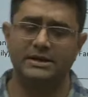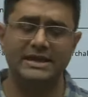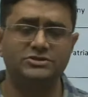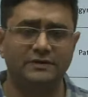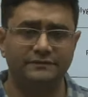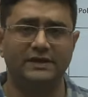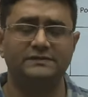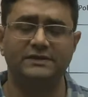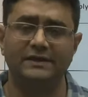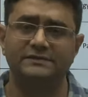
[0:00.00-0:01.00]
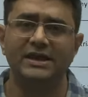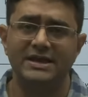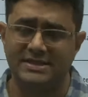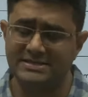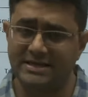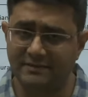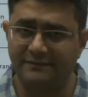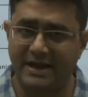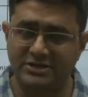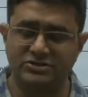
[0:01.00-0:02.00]
each of these things. These are the
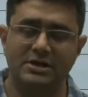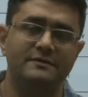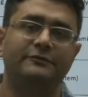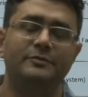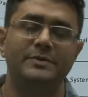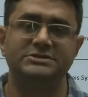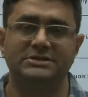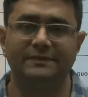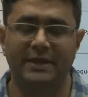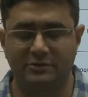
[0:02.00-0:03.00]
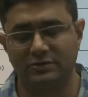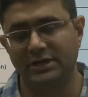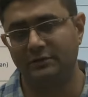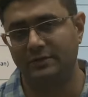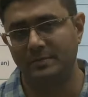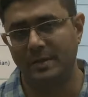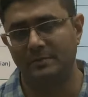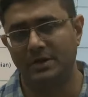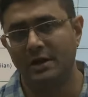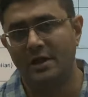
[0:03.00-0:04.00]
factual information that you need to
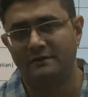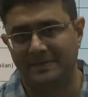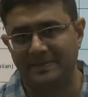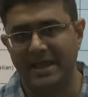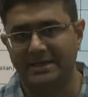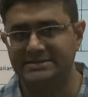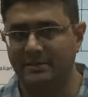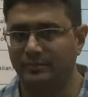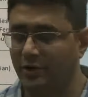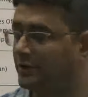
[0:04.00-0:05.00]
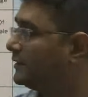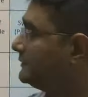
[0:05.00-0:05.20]
remember from the exam point of